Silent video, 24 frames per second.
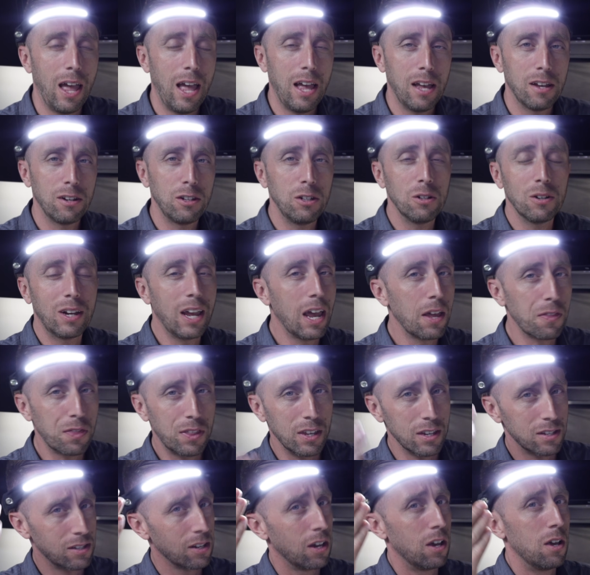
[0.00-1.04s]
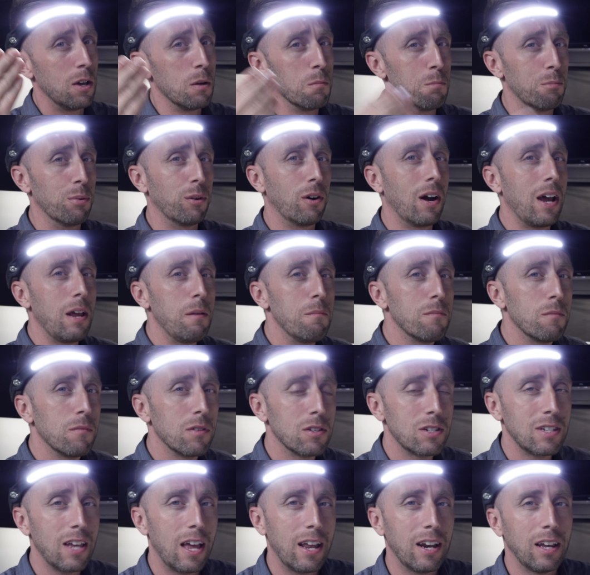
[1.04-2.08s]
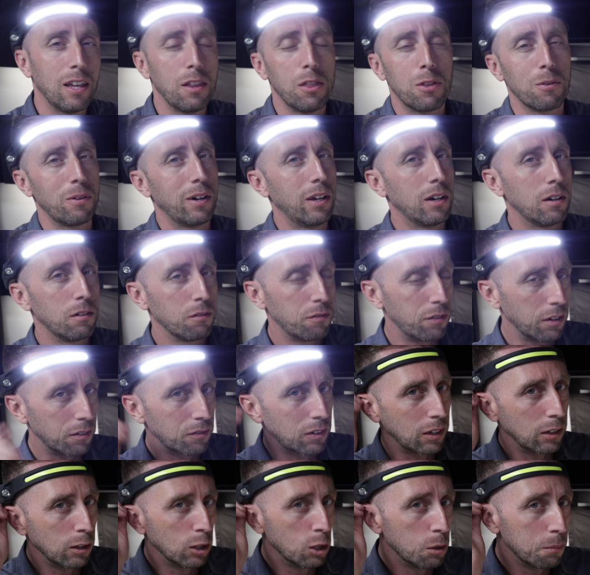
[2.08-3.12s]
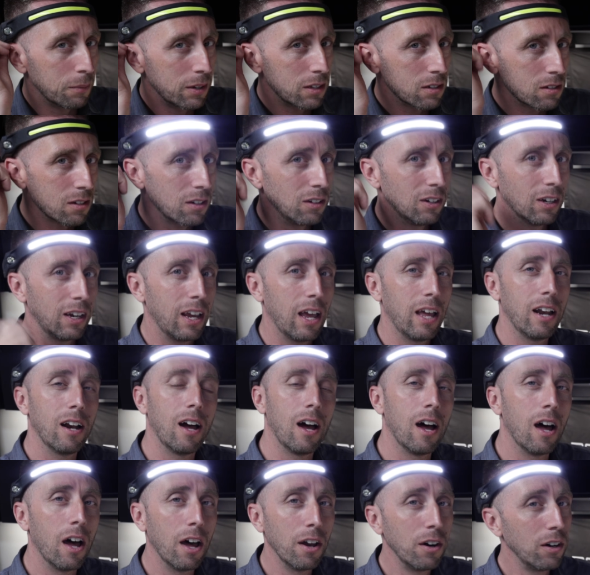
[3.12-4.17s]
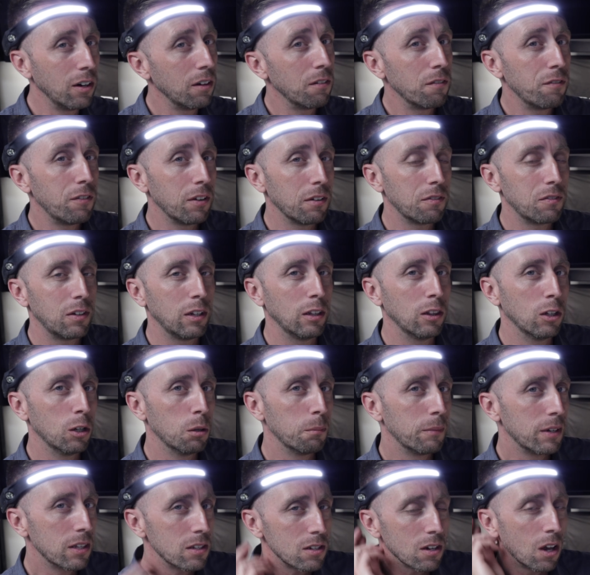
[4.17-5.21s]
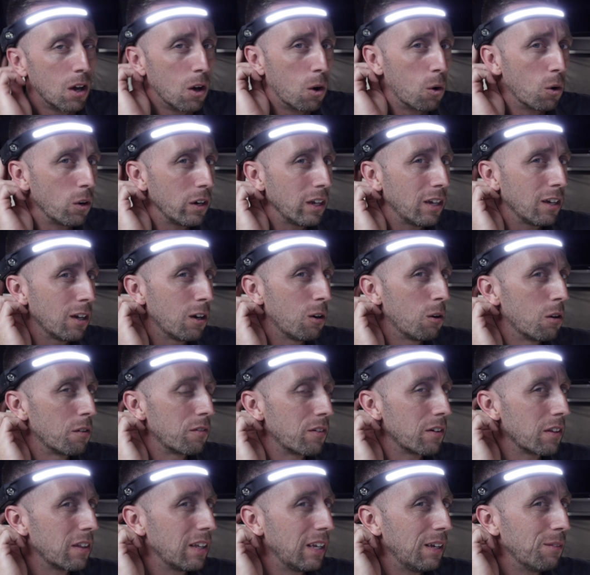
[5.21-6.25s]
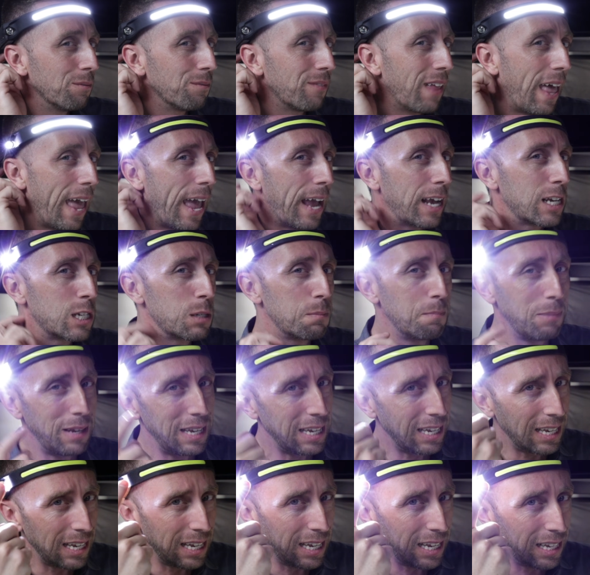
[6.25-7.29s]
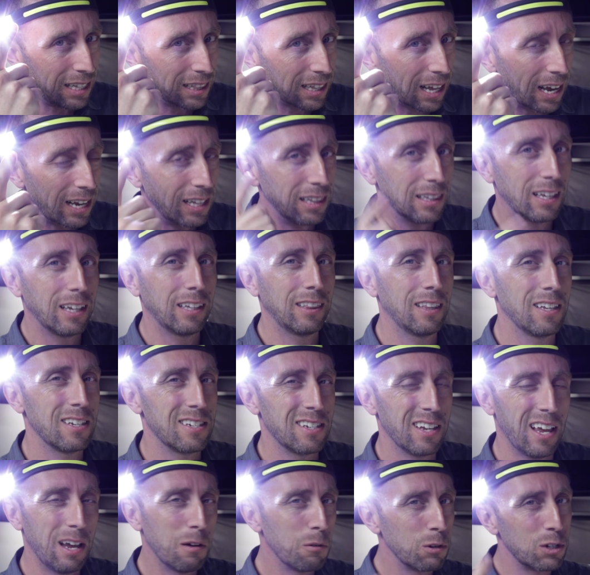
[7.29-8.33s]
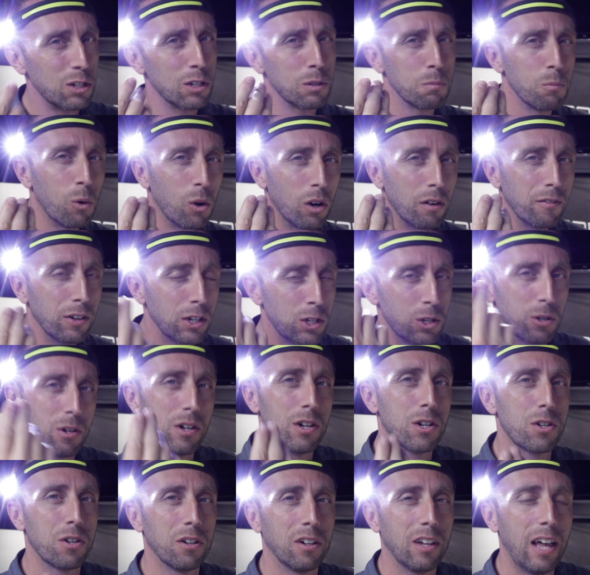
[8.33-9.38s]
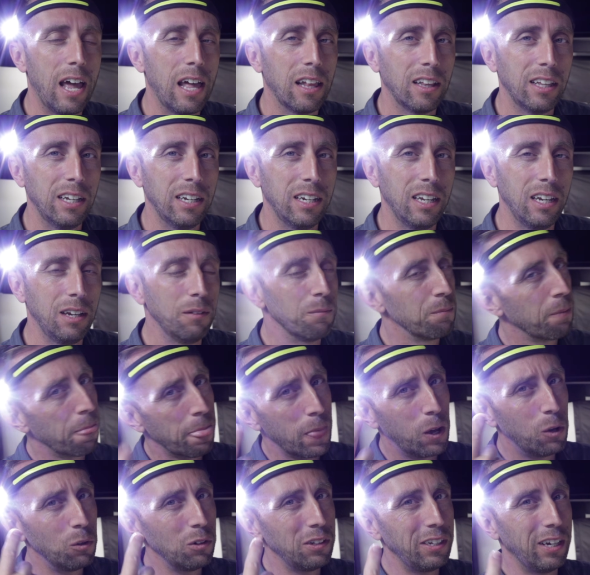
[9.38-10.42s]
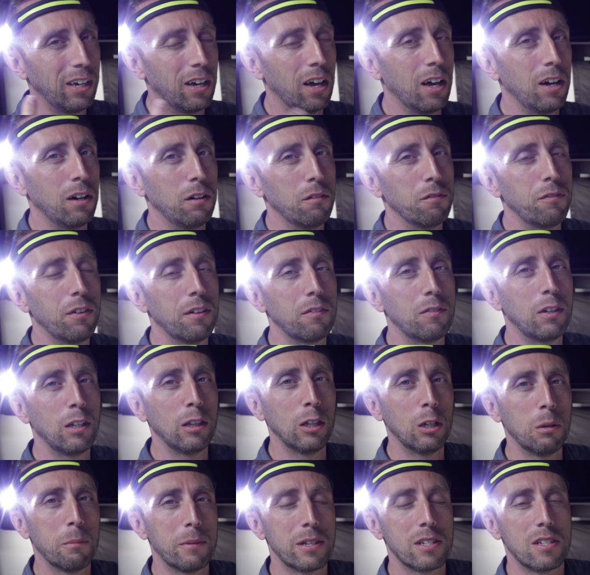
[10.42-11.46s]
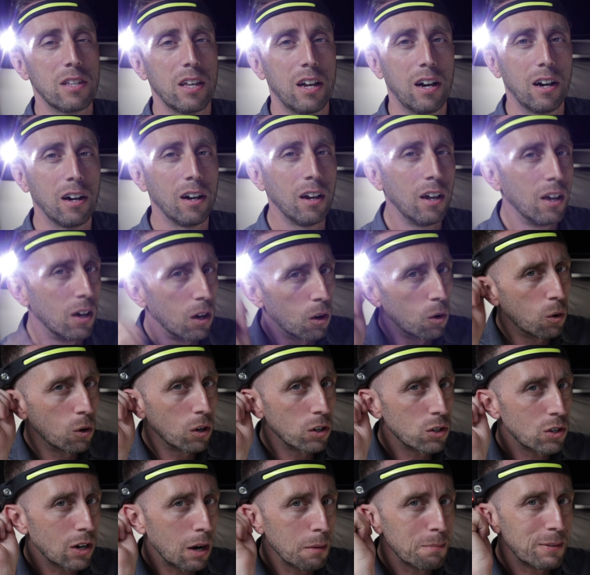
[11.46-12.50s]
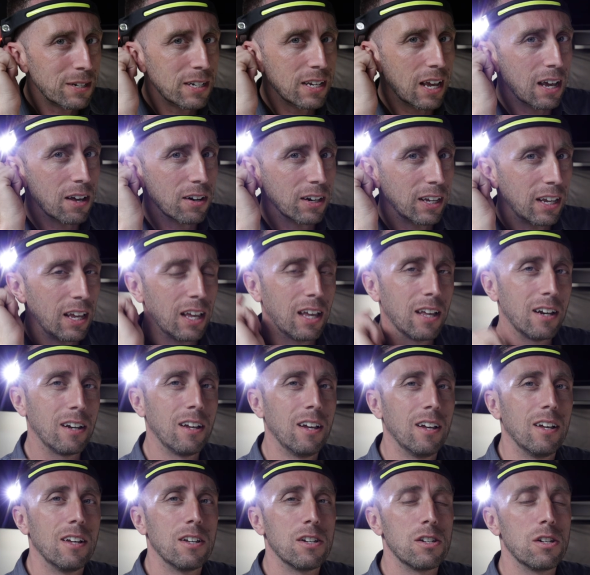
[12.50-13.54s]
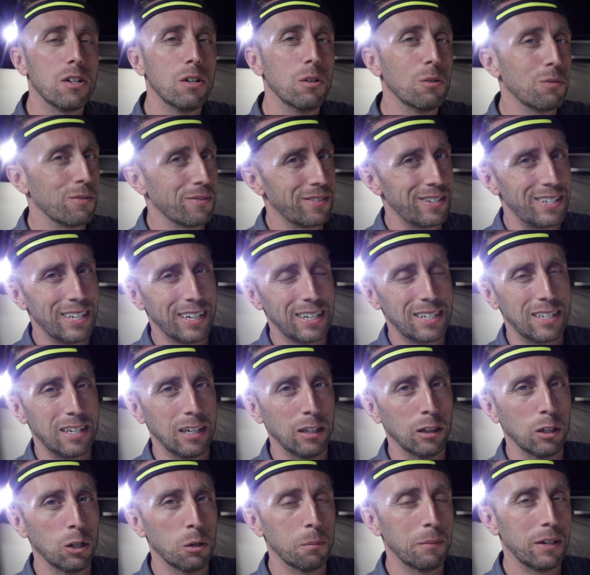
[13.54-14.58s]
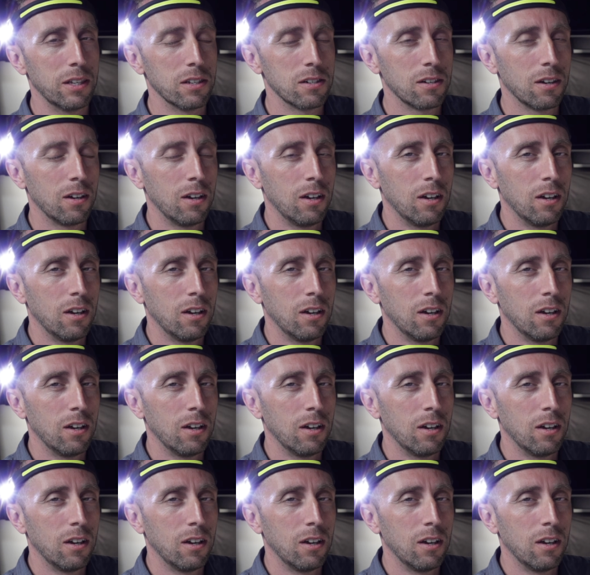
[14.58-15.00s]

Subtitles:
And you get this bright setting, 350 lumens. You get 150 lumens, or you can go over to the XPE light, like they say, which is more of a traditional LED. Only 150 lumens there, or drop it down again to 60 lumens.